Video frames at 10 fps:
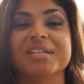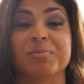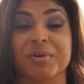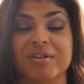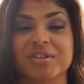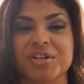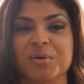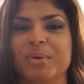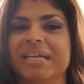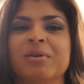this
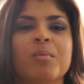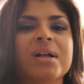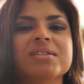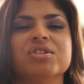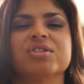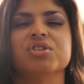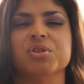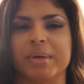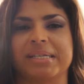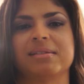production, we didn't want to just
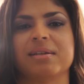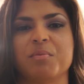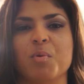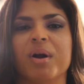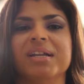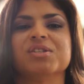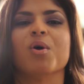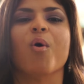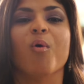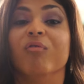do it. We wanted
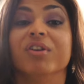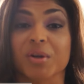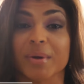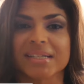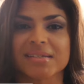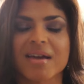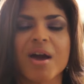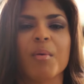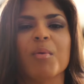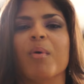to overdo
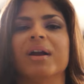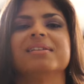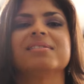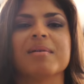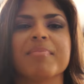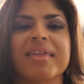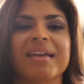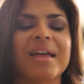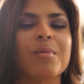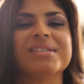it. We wanted
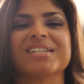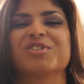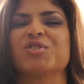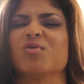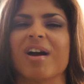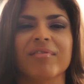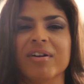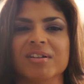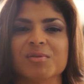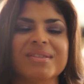something that was
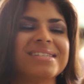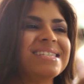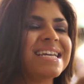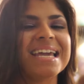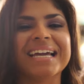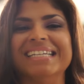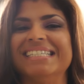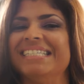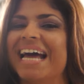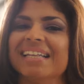extravagant, with singing and
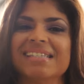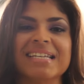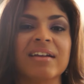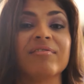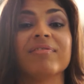dancing and